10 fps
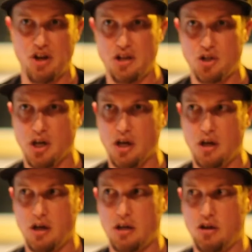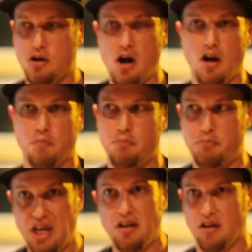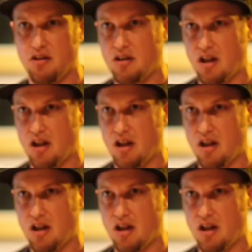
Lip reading: reach, you can't beat it.